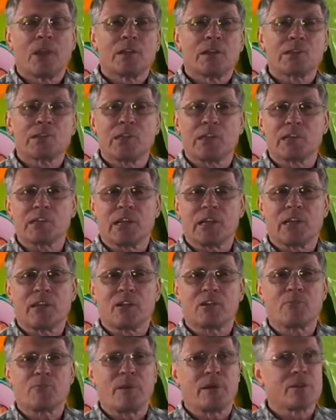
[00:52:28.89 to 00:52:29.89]
Since then, there
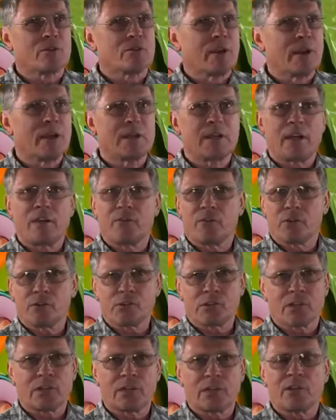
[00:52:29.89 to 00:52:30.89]
have been great
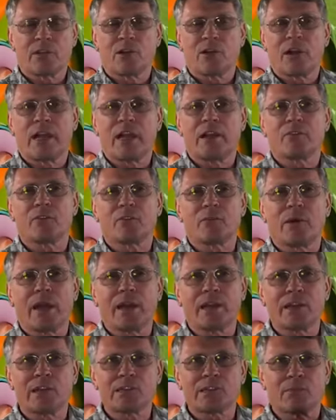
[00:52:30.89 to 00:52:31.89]
diversity. There are 8
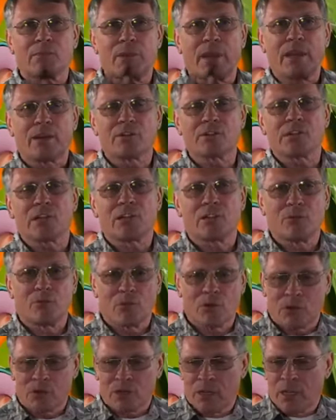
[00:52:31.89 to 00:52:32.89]
varieties of bears in the
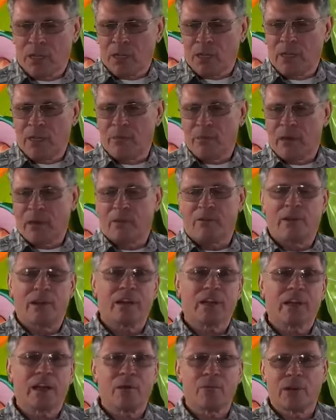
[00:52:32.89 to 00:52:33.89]
world. They might have had
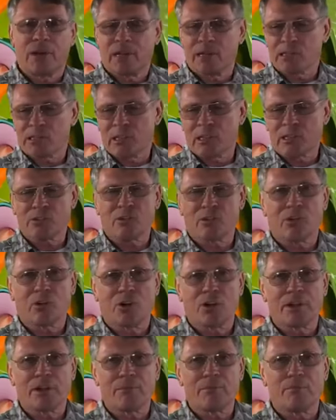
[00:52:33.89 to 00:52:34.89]
a common ancestor
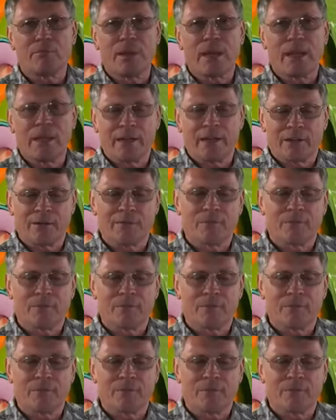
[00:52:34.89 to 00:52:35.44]
called a bear.